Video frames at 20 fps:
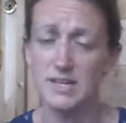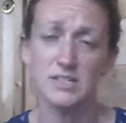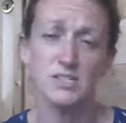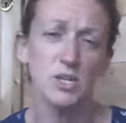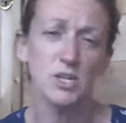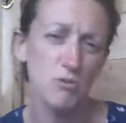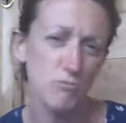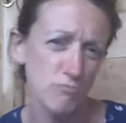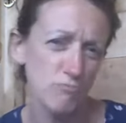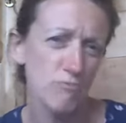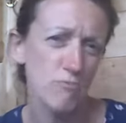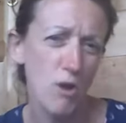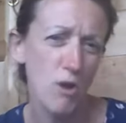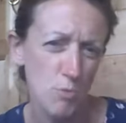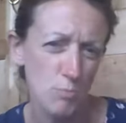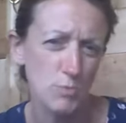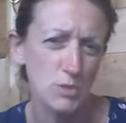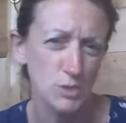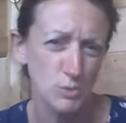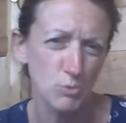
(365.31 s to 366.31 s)
So the
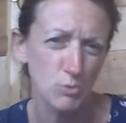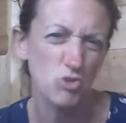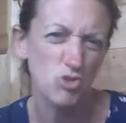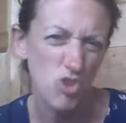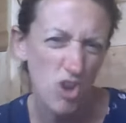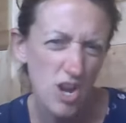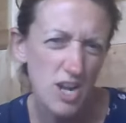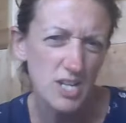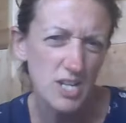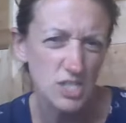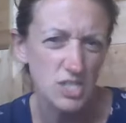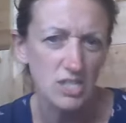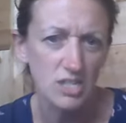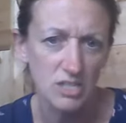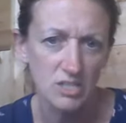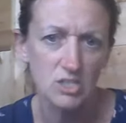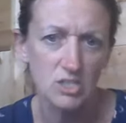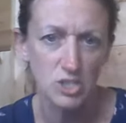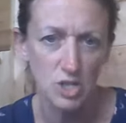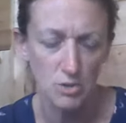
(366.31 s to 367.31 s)
Romans were trying to
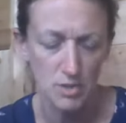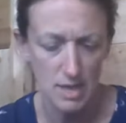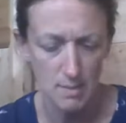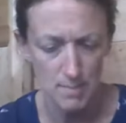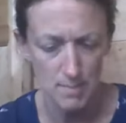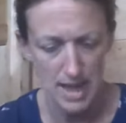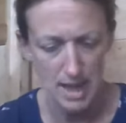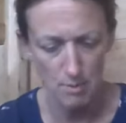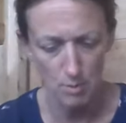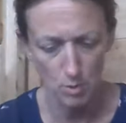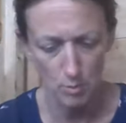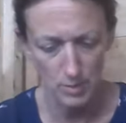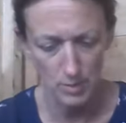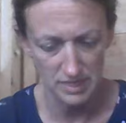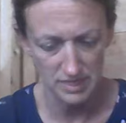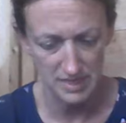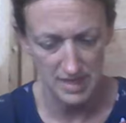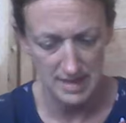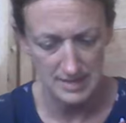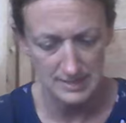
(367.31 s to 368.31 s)
show their power with
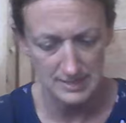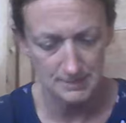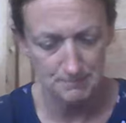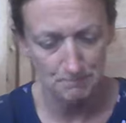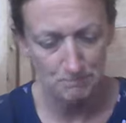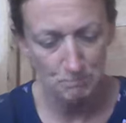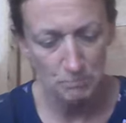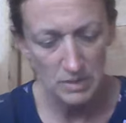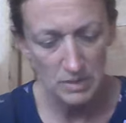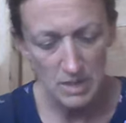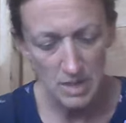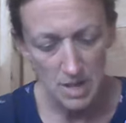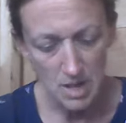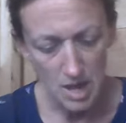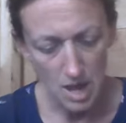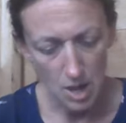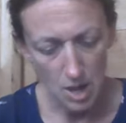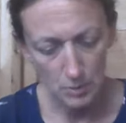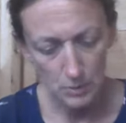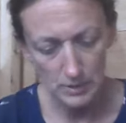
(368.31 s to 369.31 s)

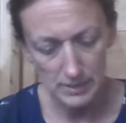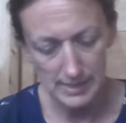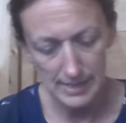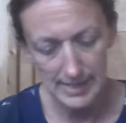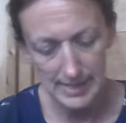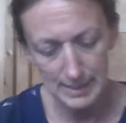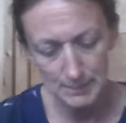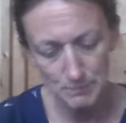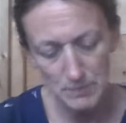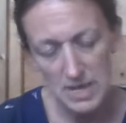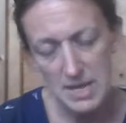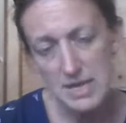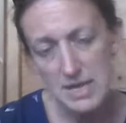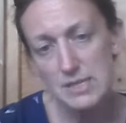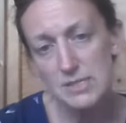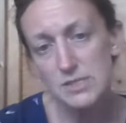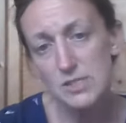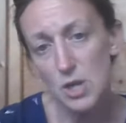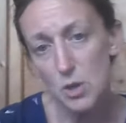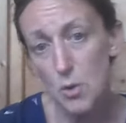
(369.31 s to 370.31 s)
that. Okay.
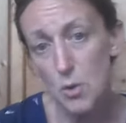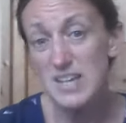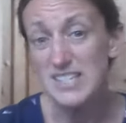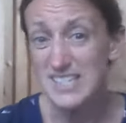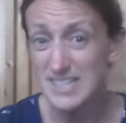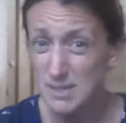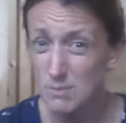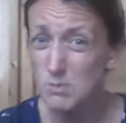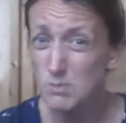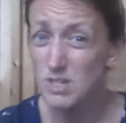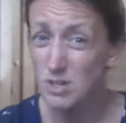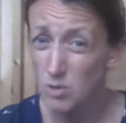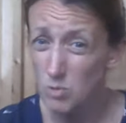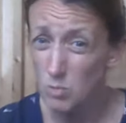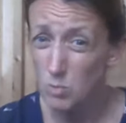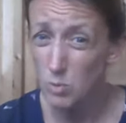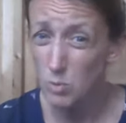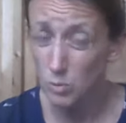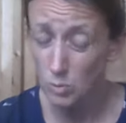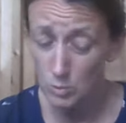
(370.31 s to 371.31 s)
So I said it was a long
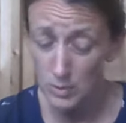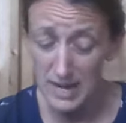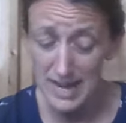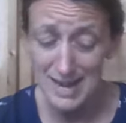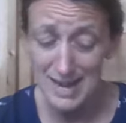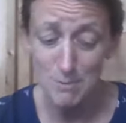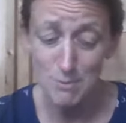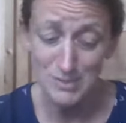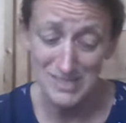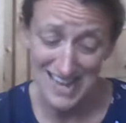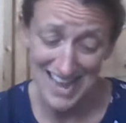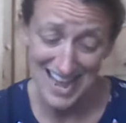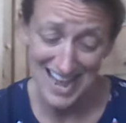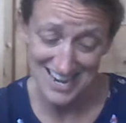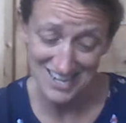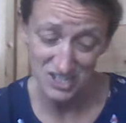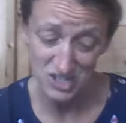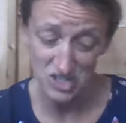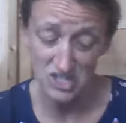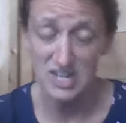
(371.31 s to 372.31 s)
wall. It was
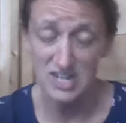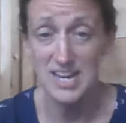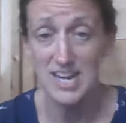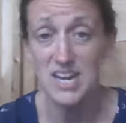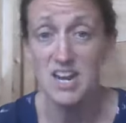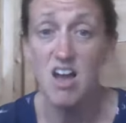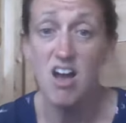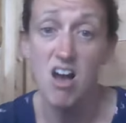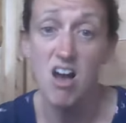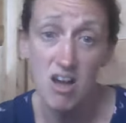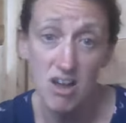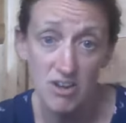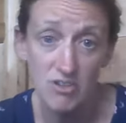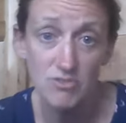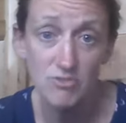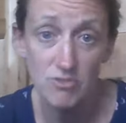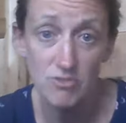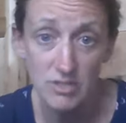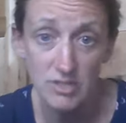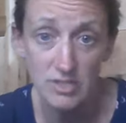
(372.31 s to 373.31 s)
actually
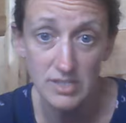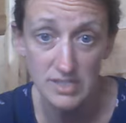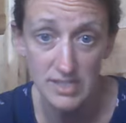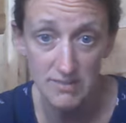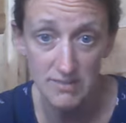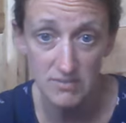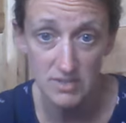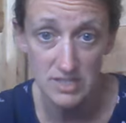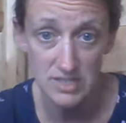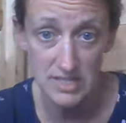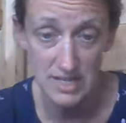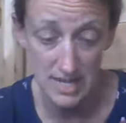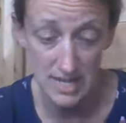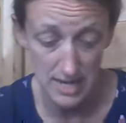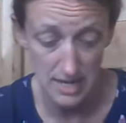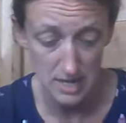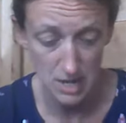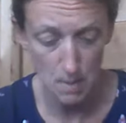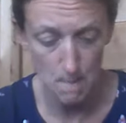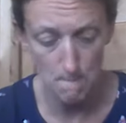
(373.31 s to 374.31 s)

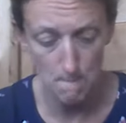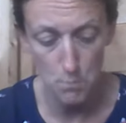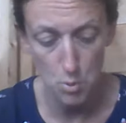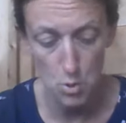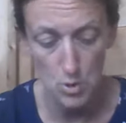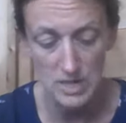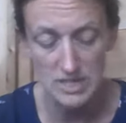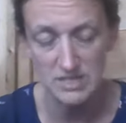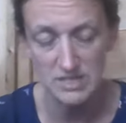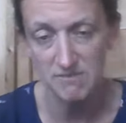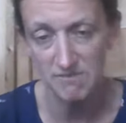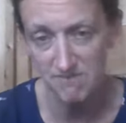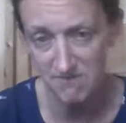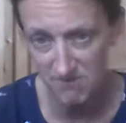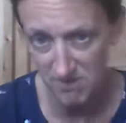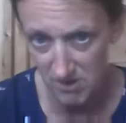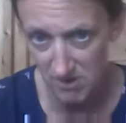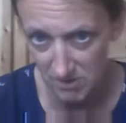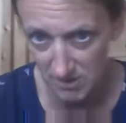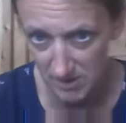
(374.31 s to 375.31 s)

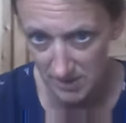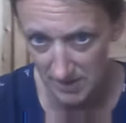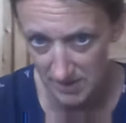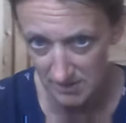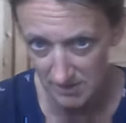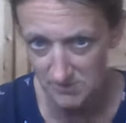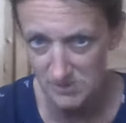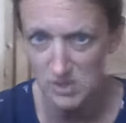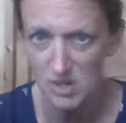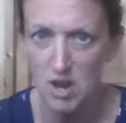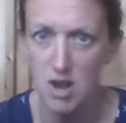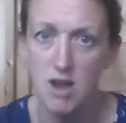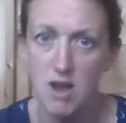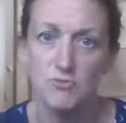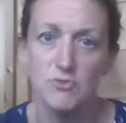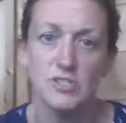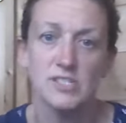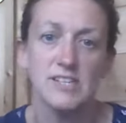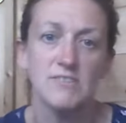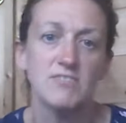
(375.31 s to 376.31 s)
117.5, so
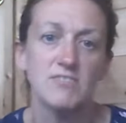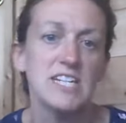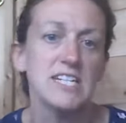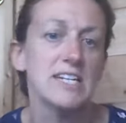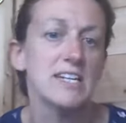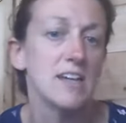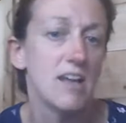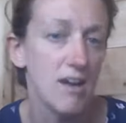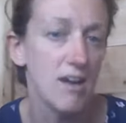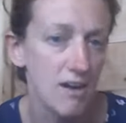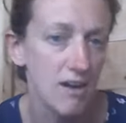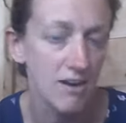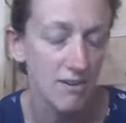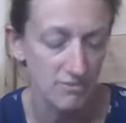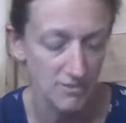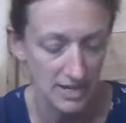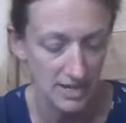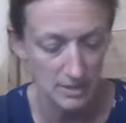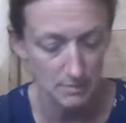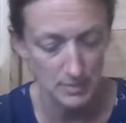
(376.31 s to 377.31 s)
117 and a half
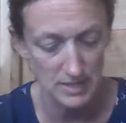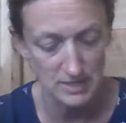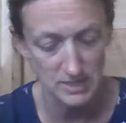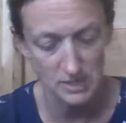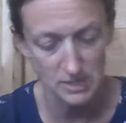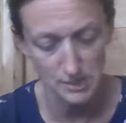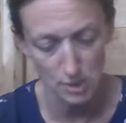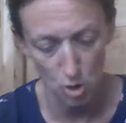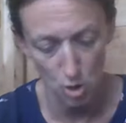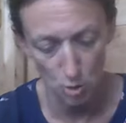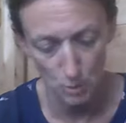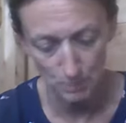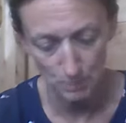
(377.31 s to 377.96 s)
kilometers long.